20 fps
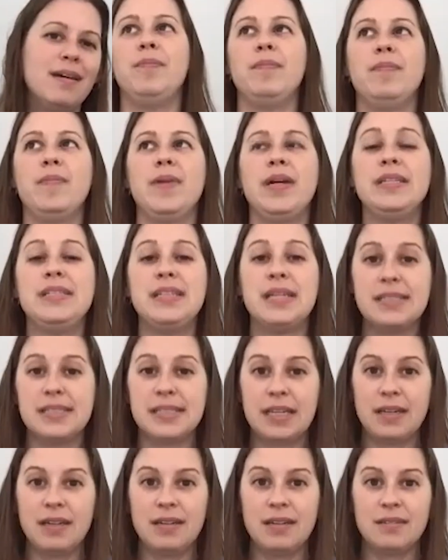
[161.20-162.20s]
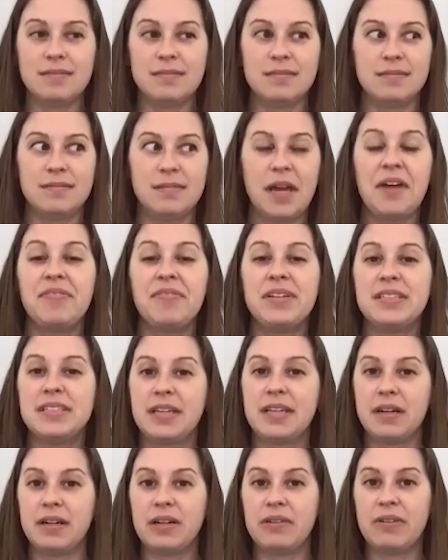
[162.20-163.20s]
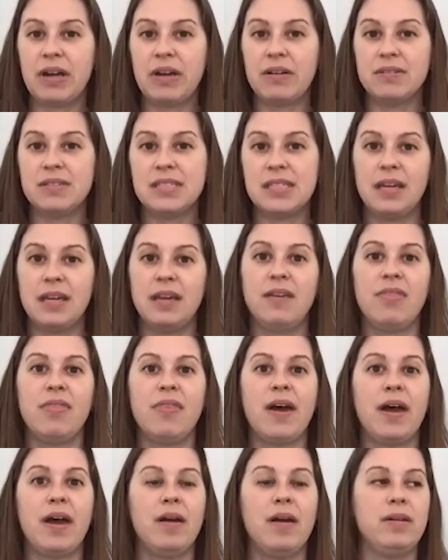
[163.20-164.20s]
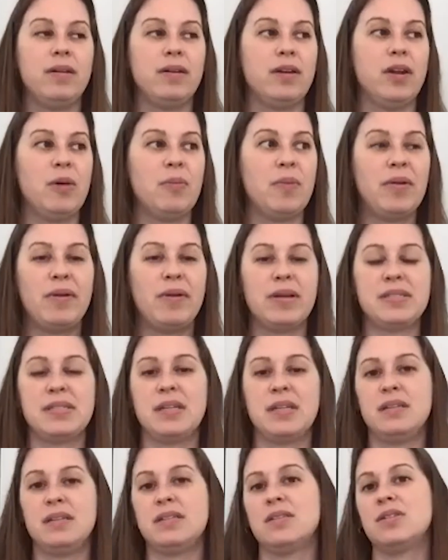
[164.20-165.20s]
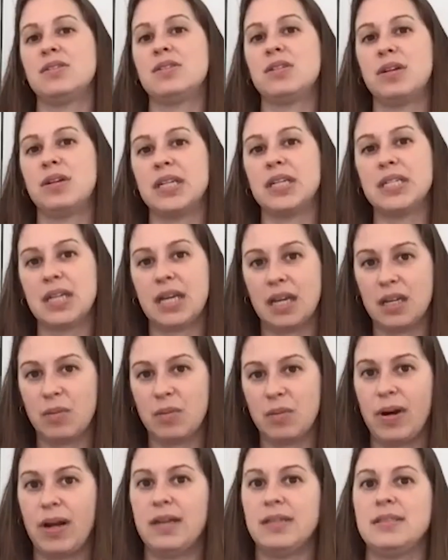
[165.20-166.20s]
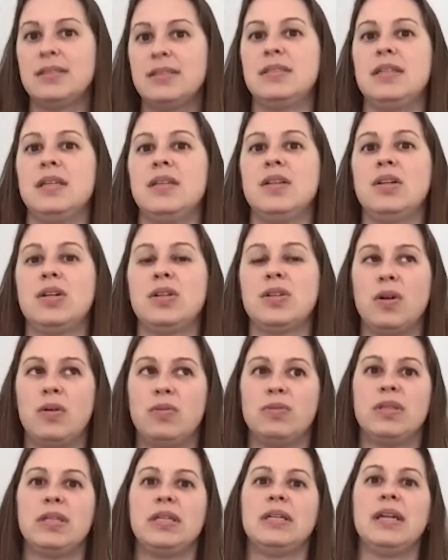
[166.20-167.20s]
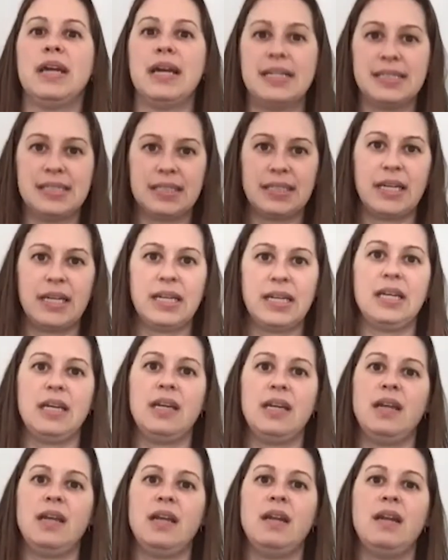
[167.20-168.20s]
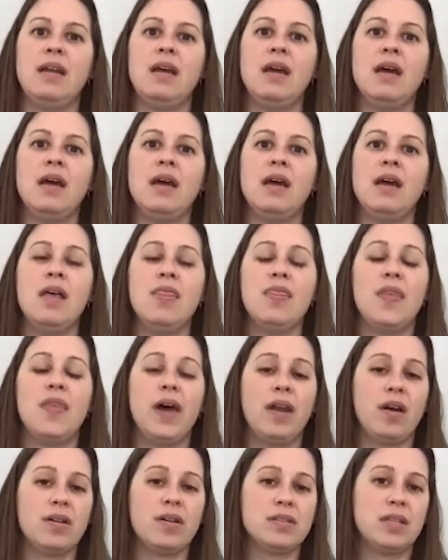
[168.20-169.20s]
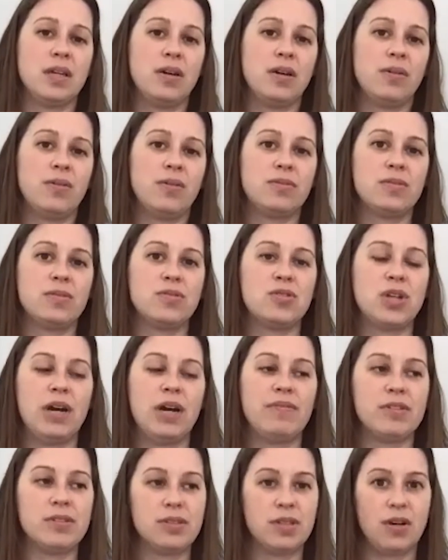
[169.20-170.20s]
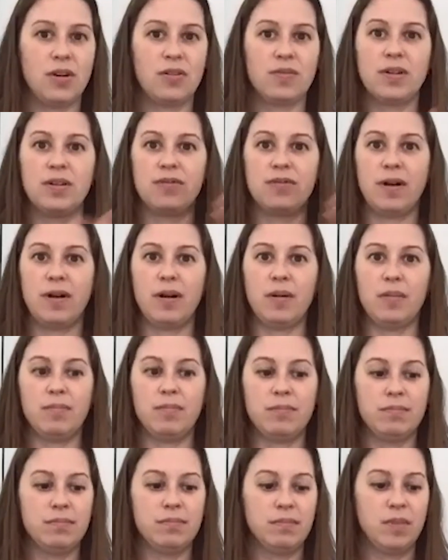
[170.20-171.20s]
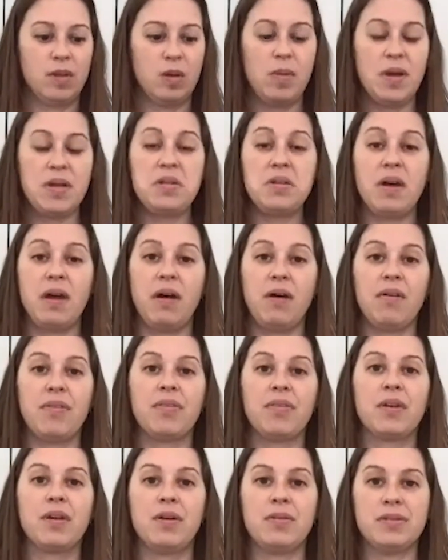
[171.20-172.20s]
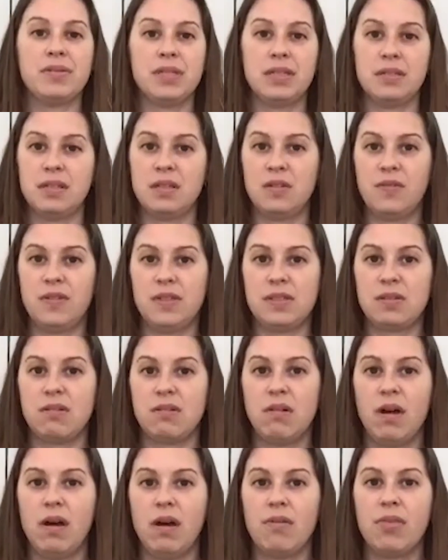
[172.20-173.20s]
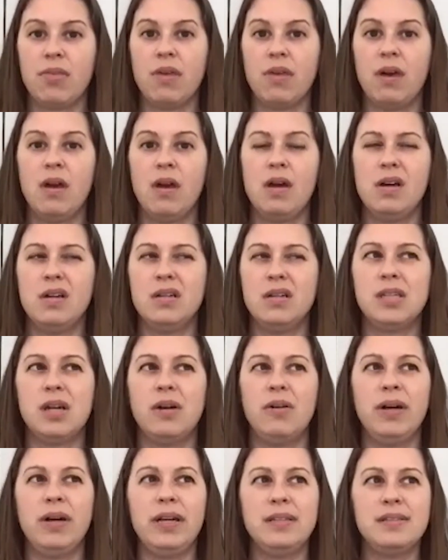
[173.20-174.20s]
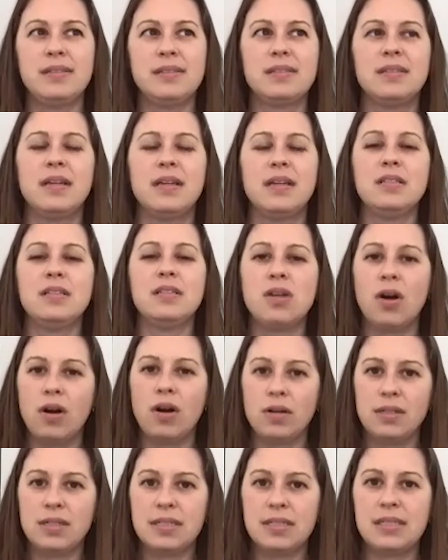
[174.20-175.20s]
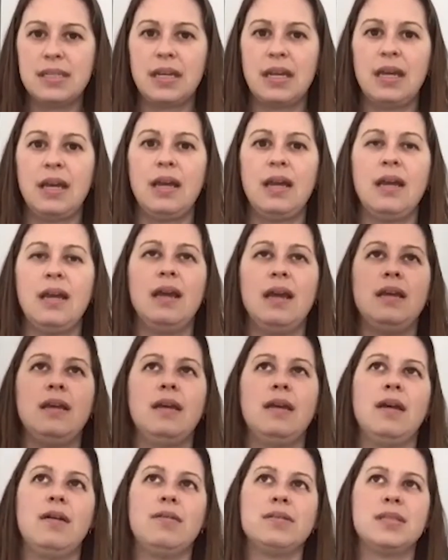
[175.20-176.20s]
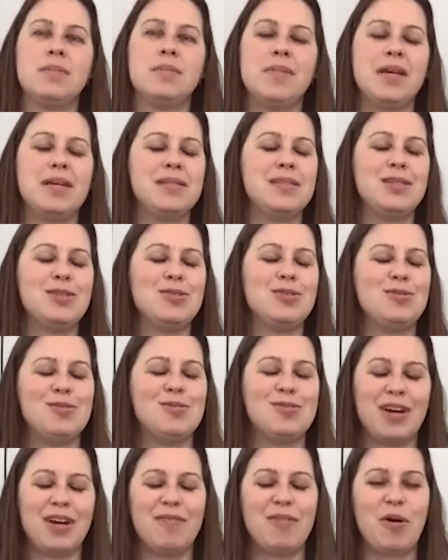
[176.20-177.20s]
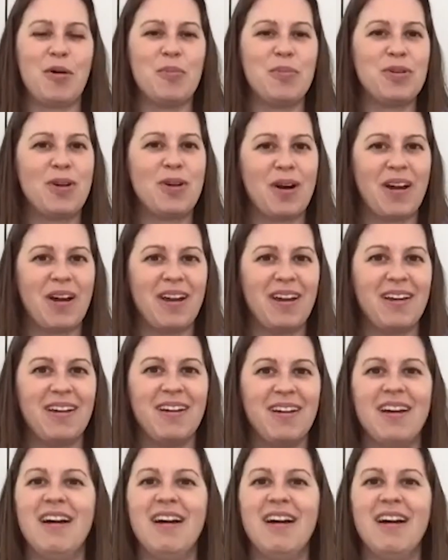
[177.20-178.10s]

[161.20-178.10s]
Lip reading: It does get heavy to carry around seeing that, my residents are starting to get depressed and they're lonely and isolated. And that also travels over from their mental health, goes into their physical health. So it's hard to see, some days you drive home and crying.